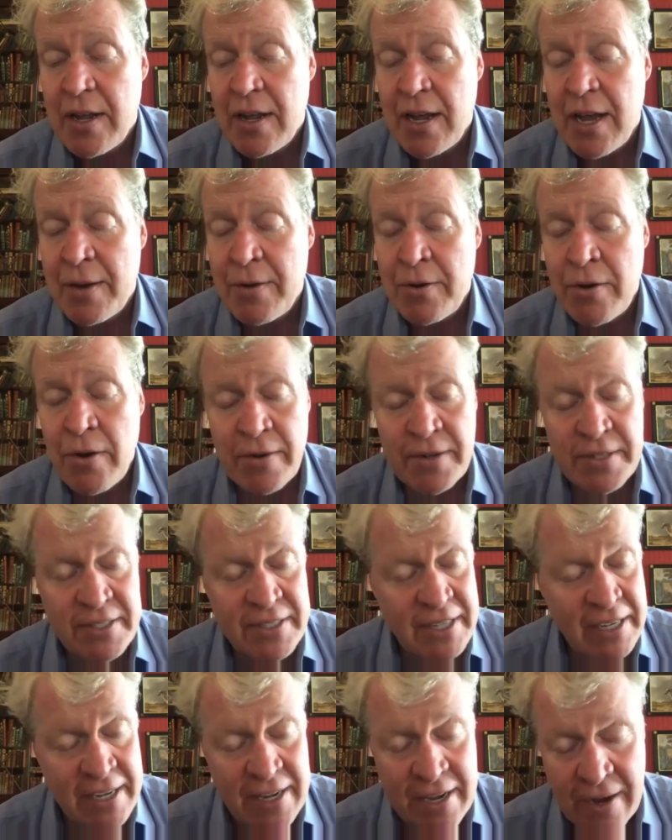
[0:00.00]
I'm not
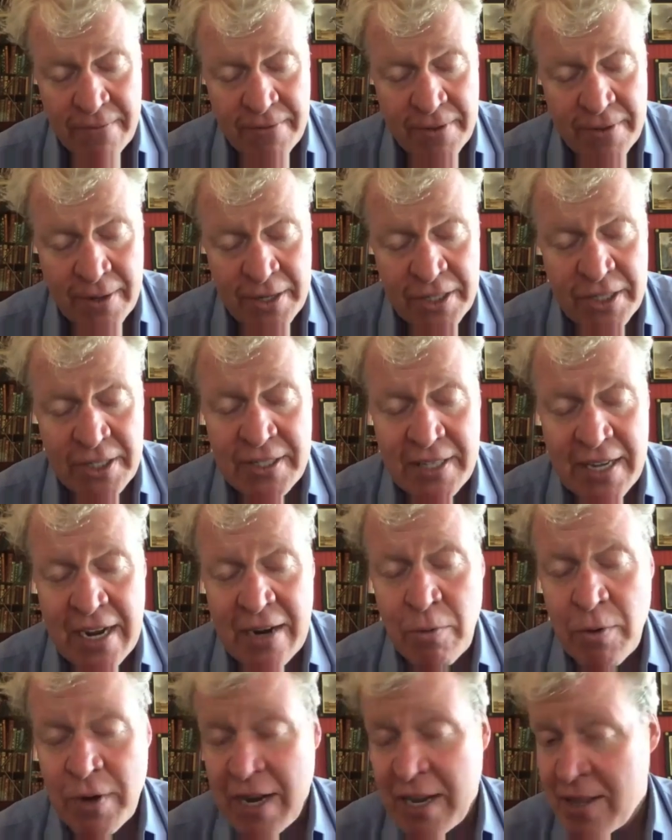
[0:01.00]
sticking up for them, I'm just saying
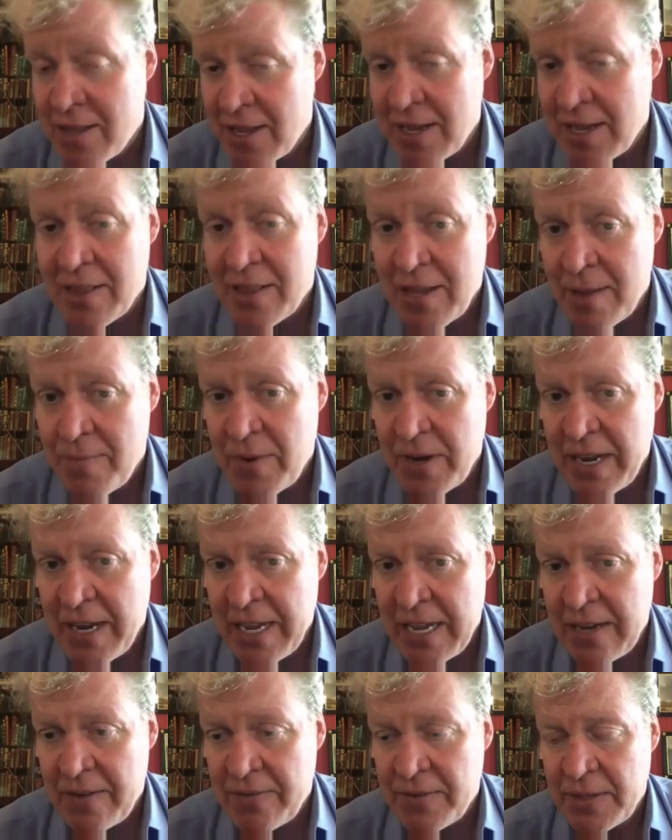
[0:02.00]
what I think they
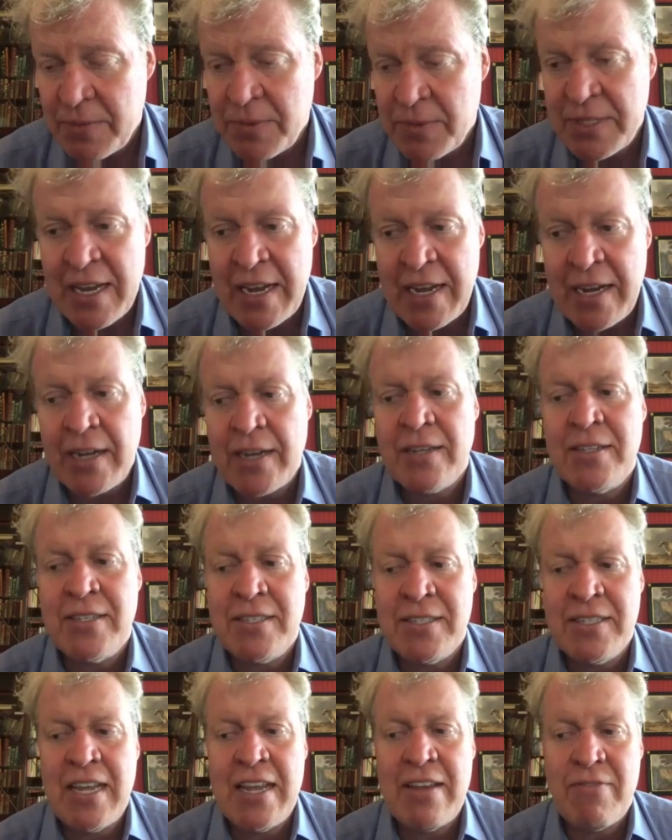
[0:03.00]
believed. It was
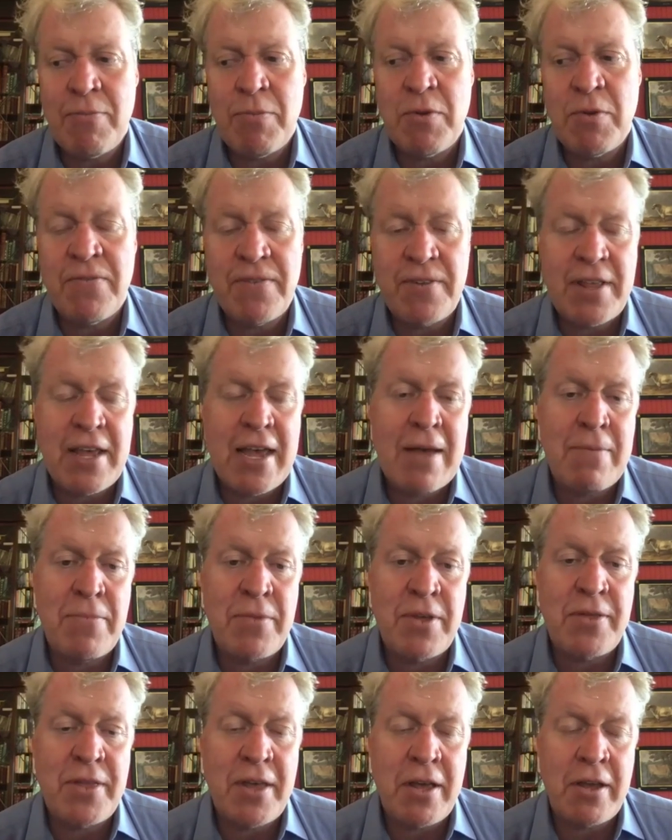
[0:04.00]
inconceivable for them
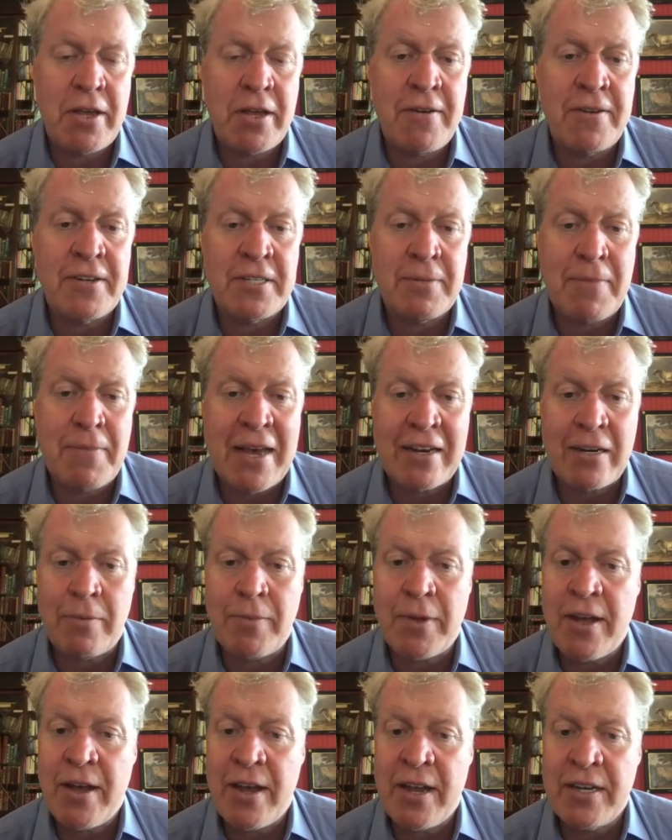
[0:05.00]
that they'd go into battle
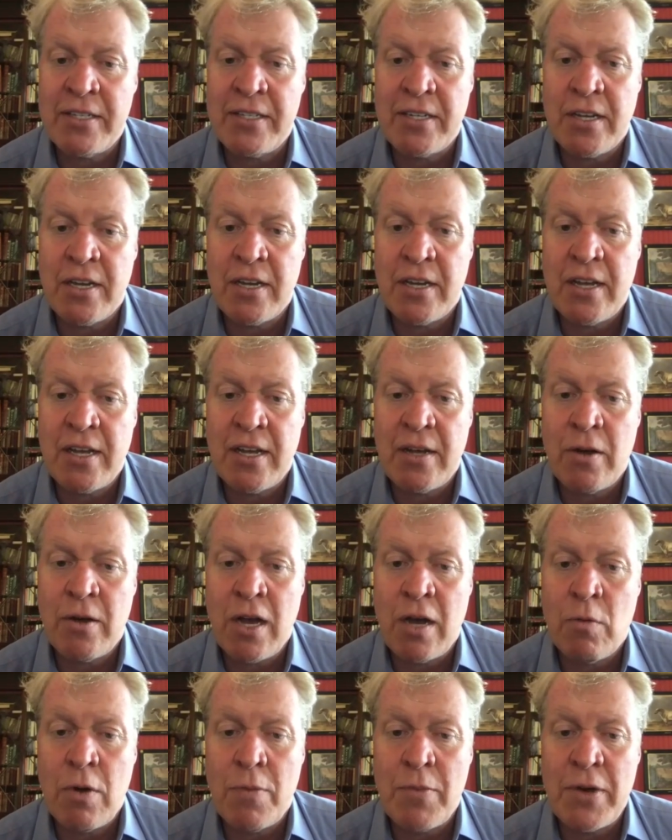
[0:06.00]
behind
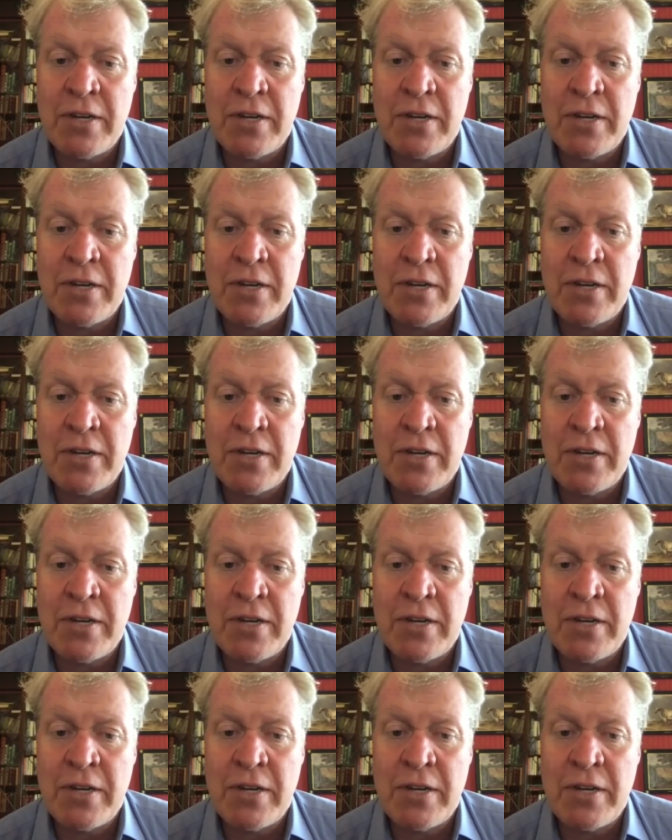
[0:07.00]
a woman.